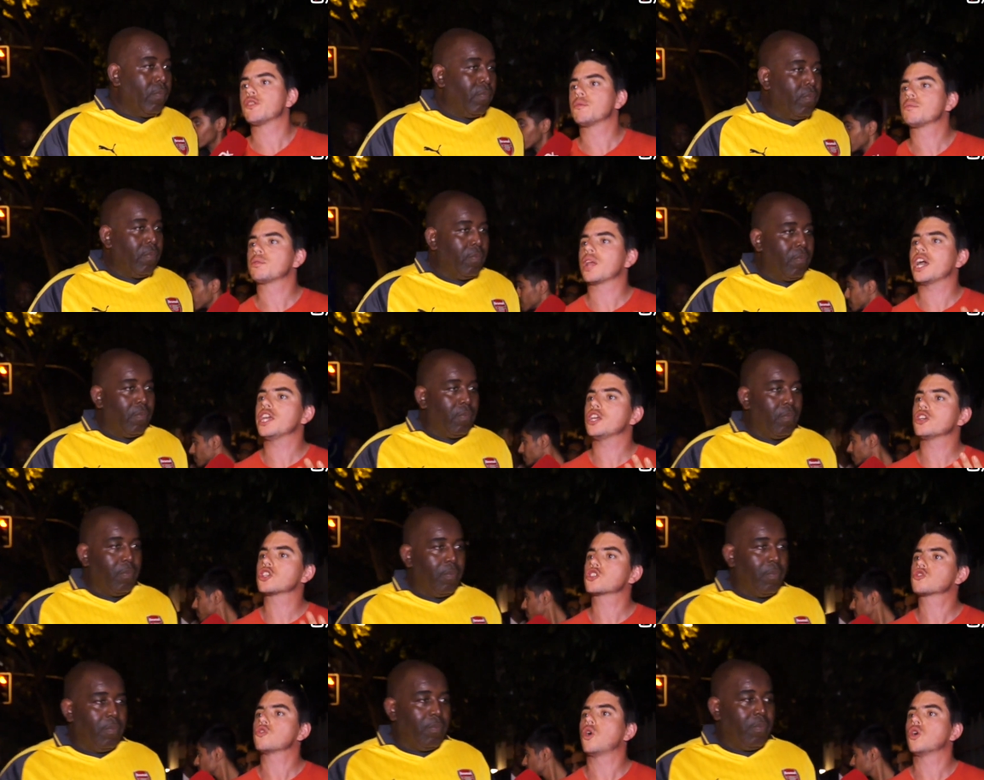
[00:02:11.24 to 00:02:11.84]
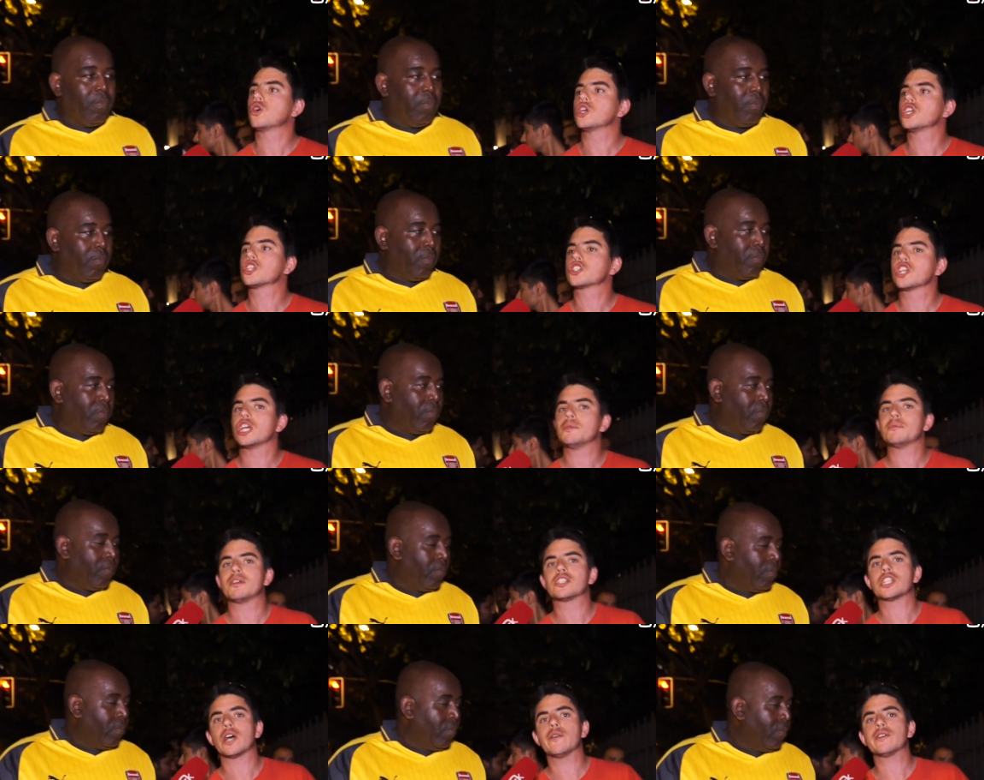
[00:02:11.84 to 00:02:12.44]
Speaker 1: to play your strongest team,
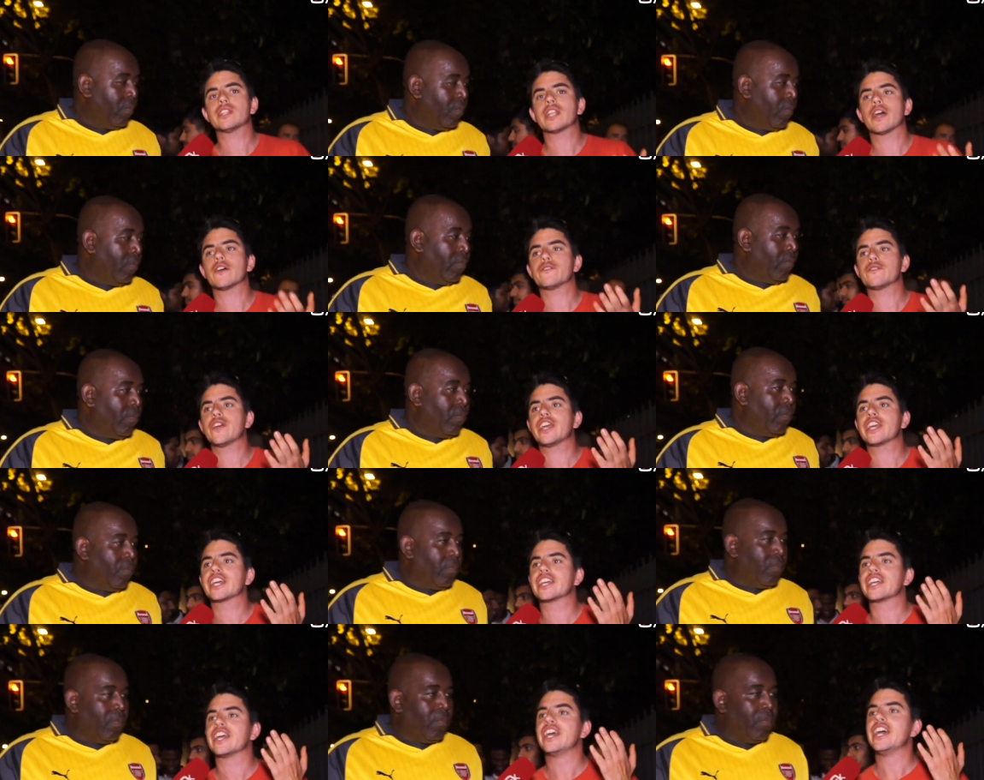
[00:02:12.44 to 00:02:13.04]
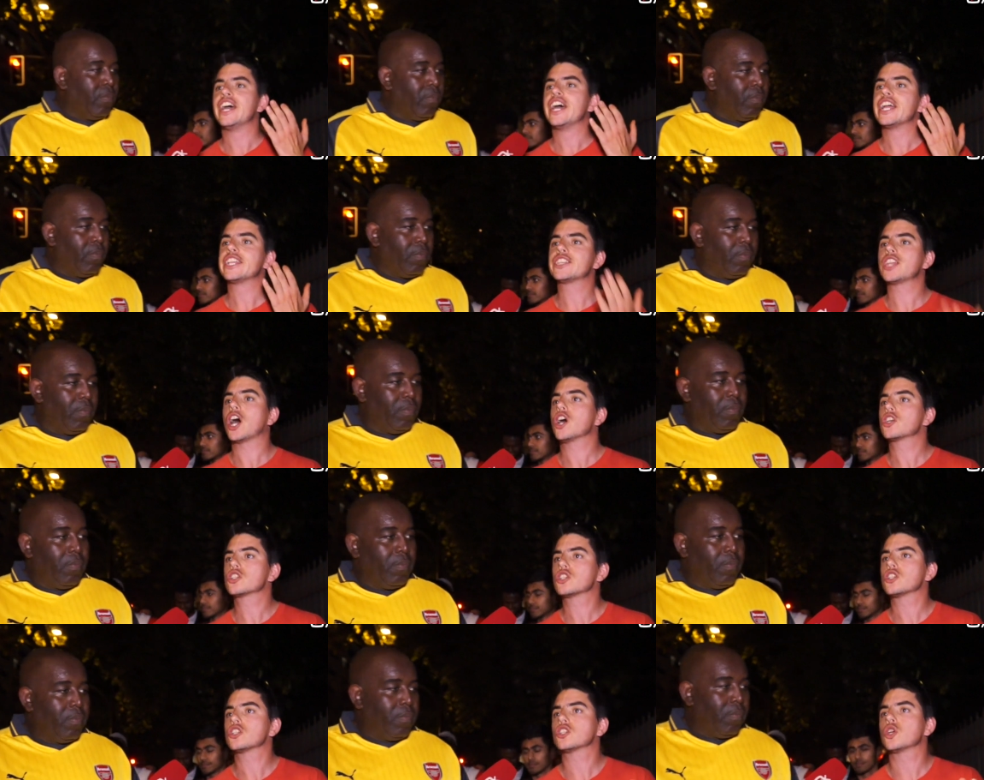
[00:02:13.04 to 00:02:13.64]
and something that Wenger
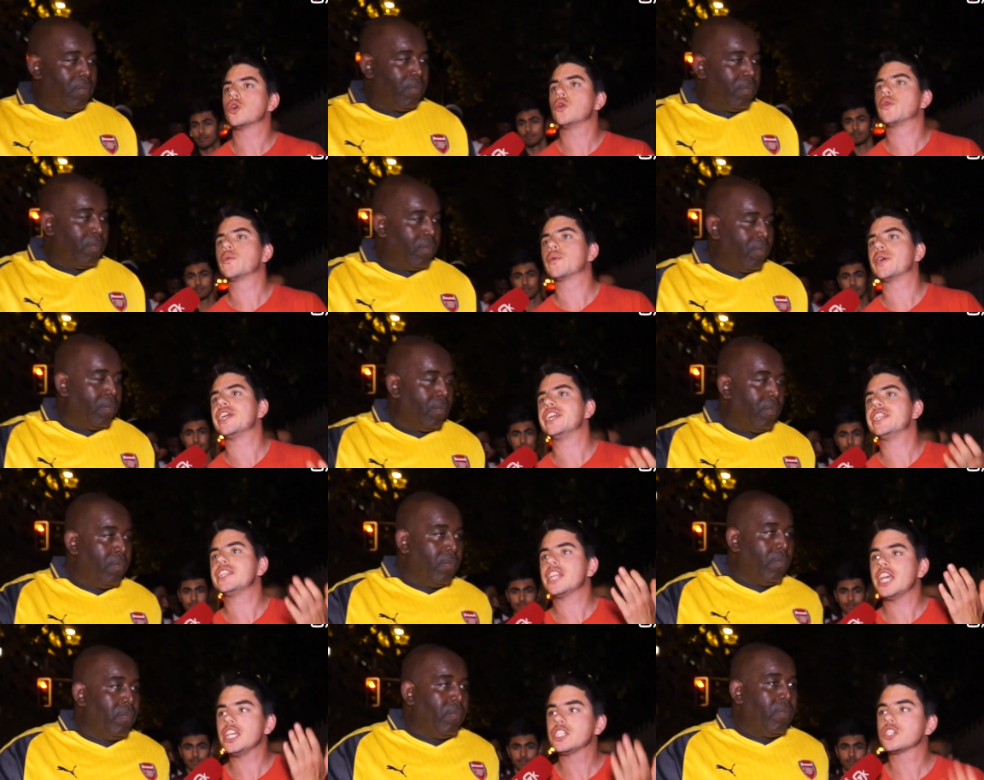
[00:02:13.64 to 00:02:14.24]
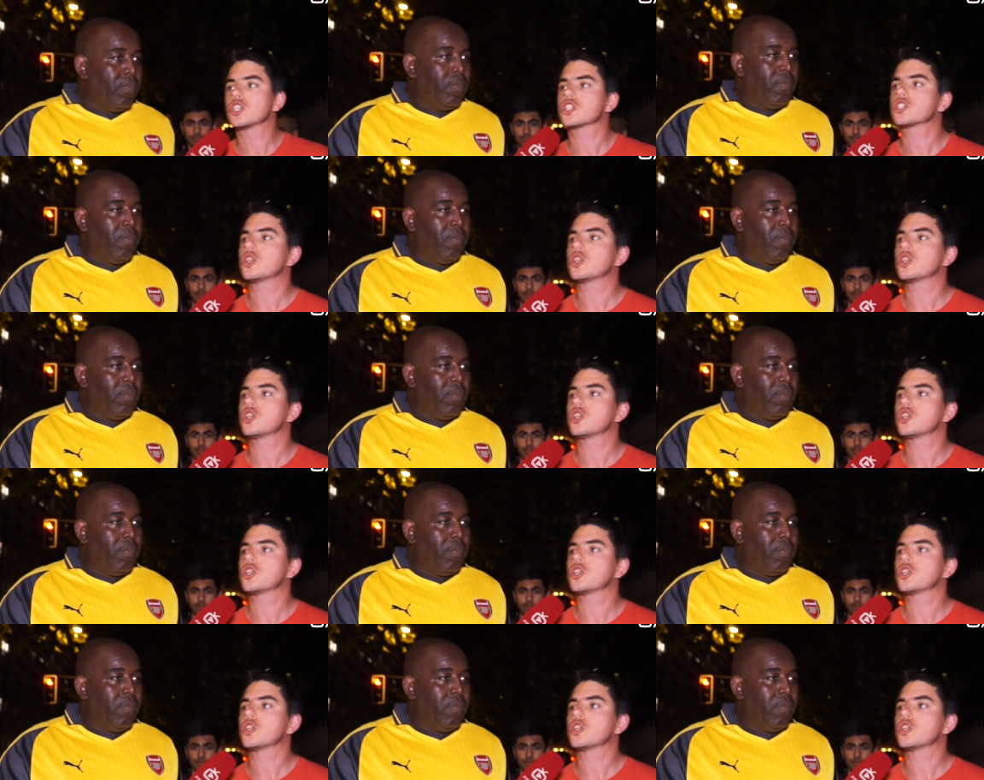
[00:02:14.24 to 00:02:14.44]
doesn't do, we need to